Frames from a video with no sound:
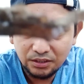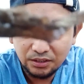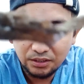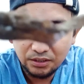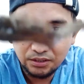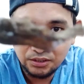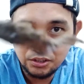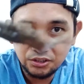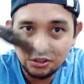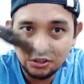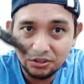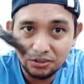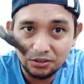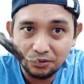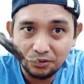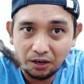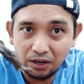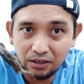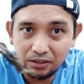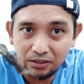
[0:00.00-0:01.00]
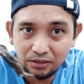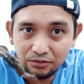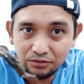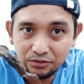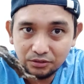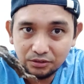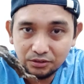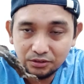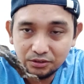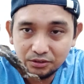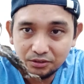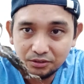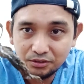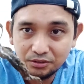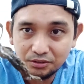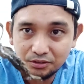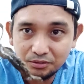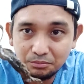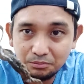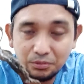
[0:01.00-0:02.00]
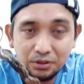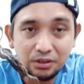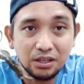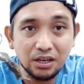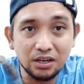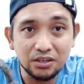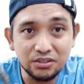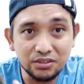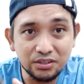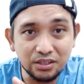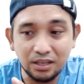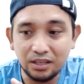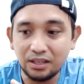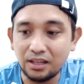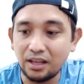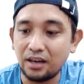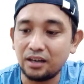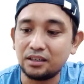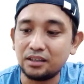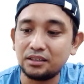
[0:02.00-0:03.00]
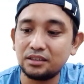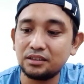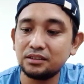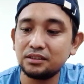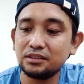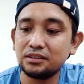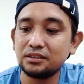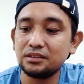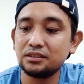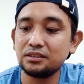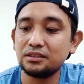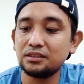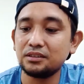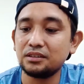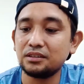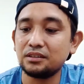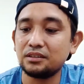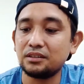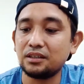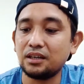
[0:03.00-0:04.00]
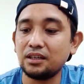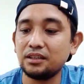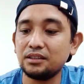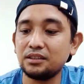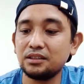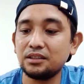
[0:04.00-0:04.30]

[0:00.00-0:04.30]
this is dry leaves, but they are still there, right?